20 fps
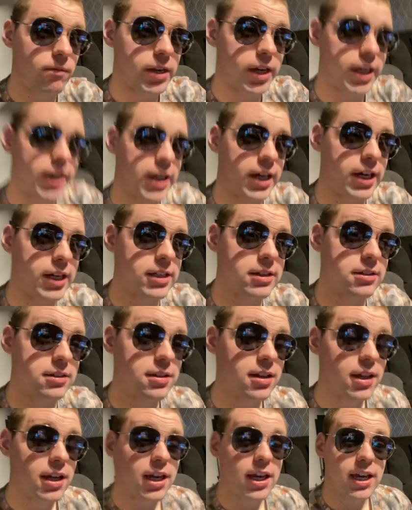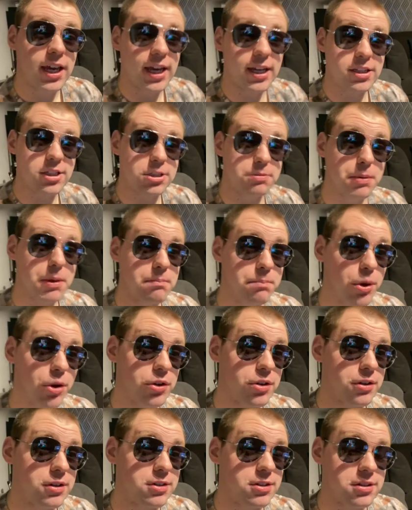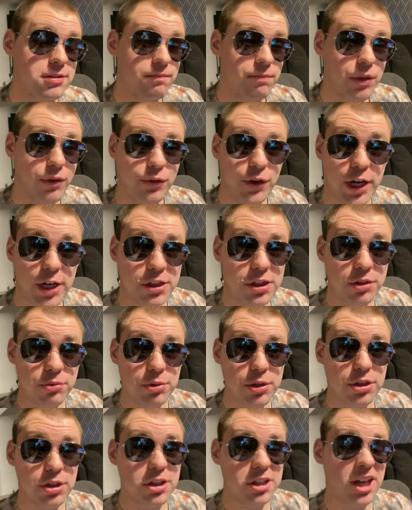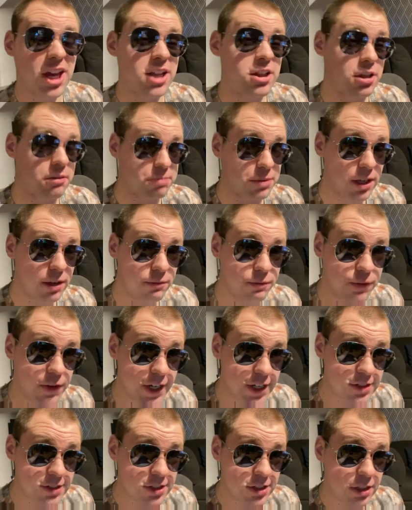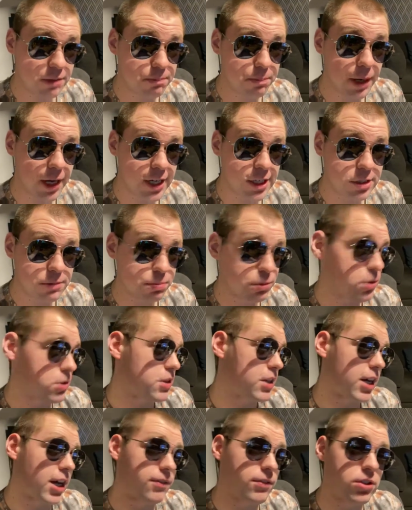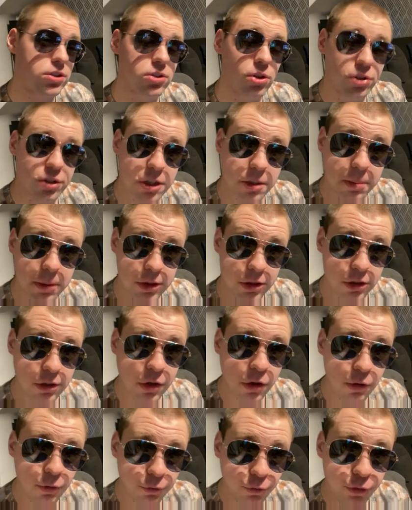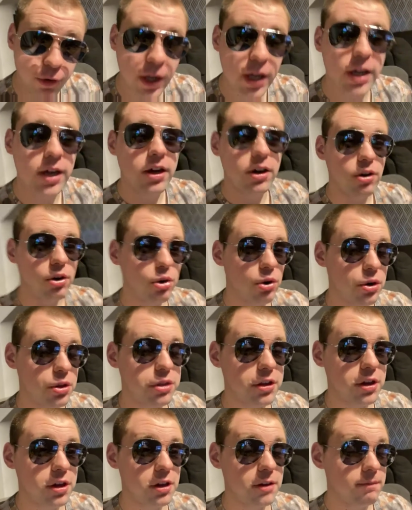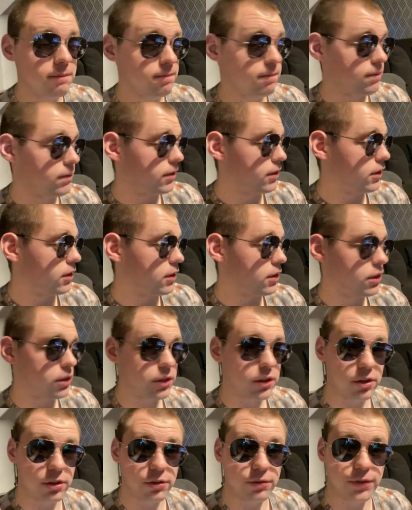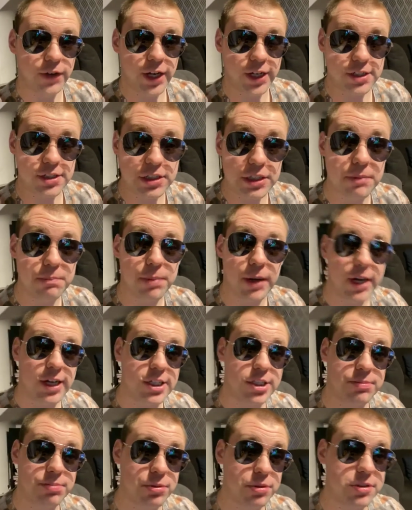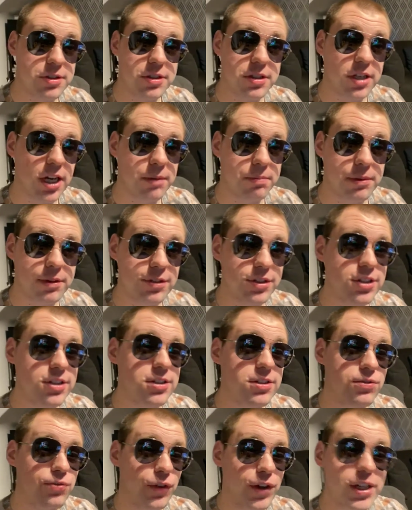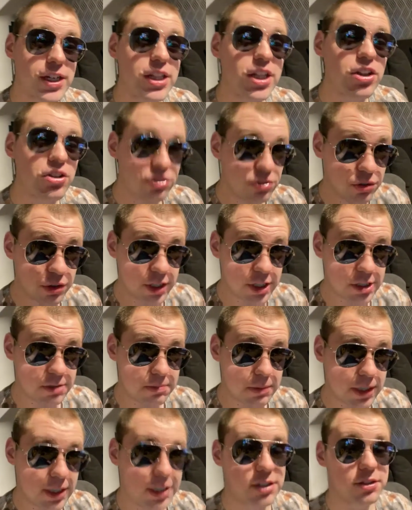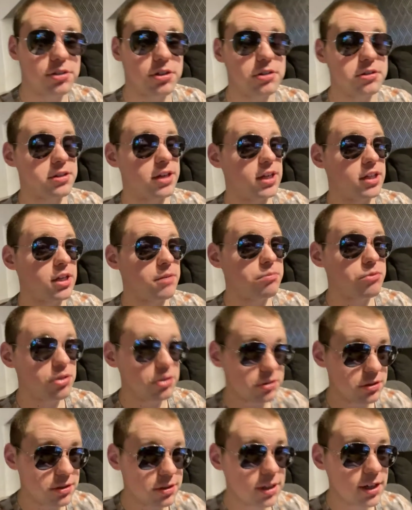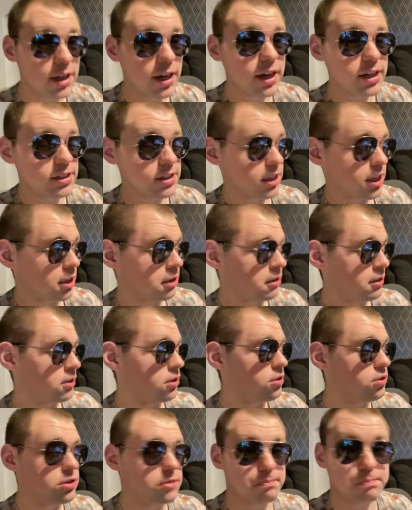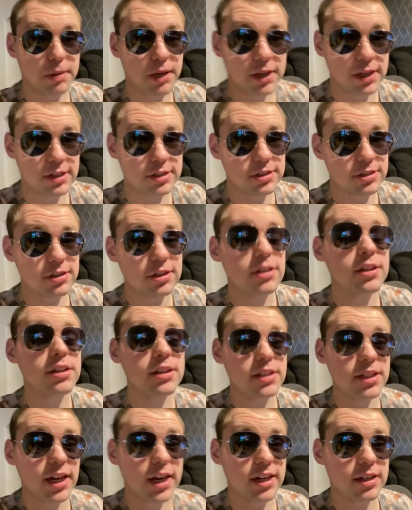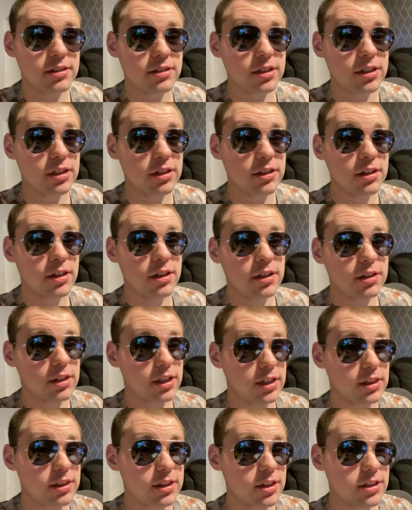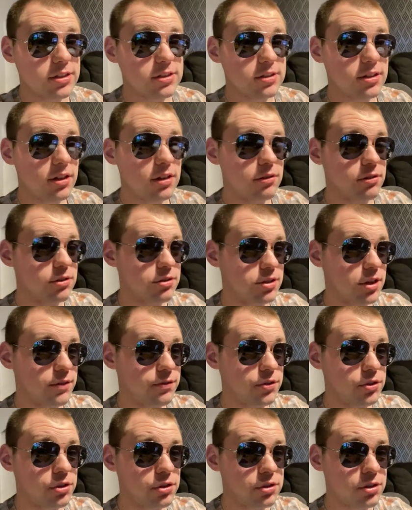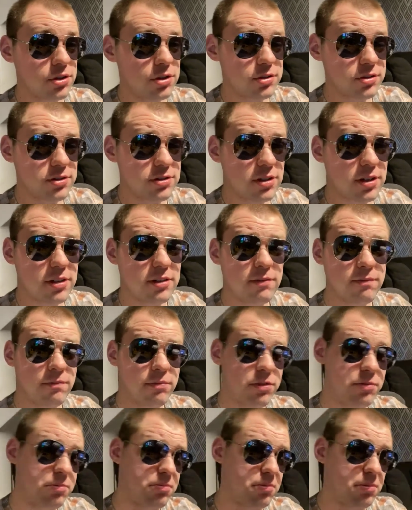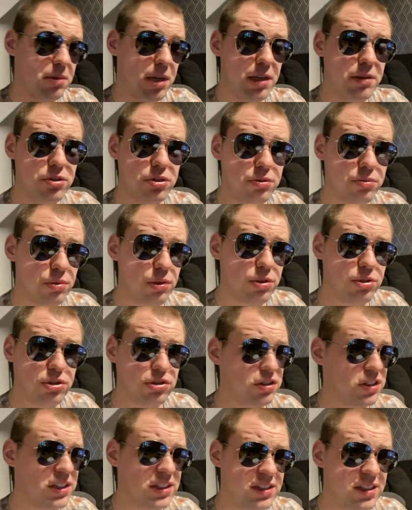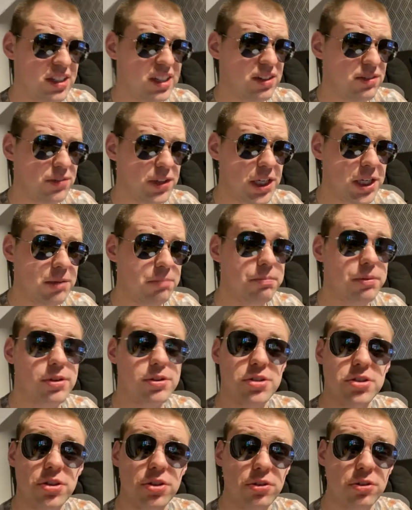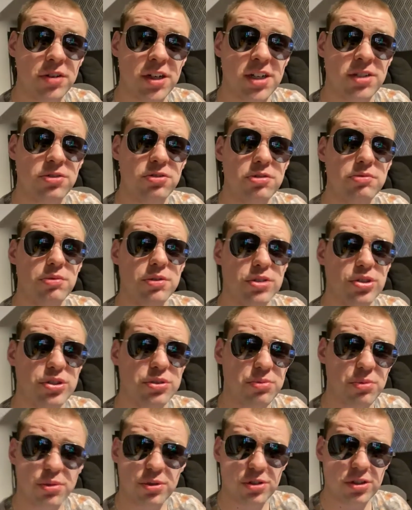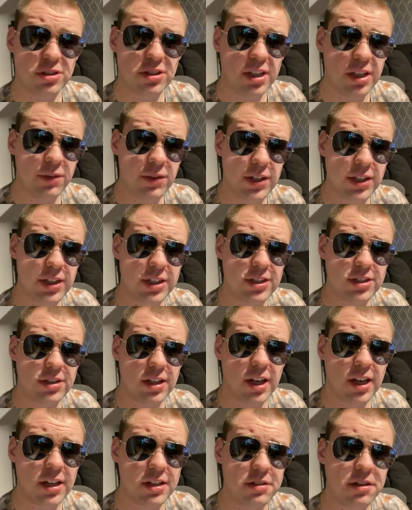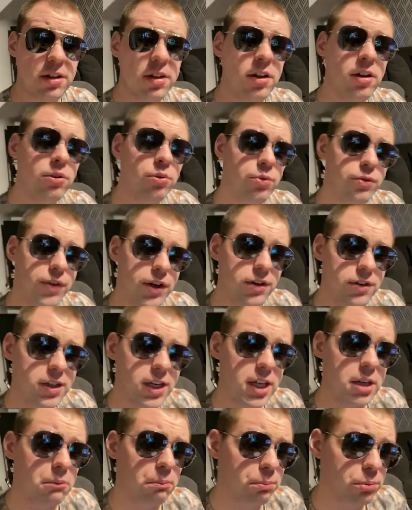And it has been bollocks. The fact that we're going to end up getting vaccine passports. I haven't talked about the COOF or the vaccine passports or that, because it's fucking annoys me a lot. And I'm not a guy who's pissed reacting like this, because I've got Costa. I don't watch on TV, because who actually wants to watch the TV these days without getting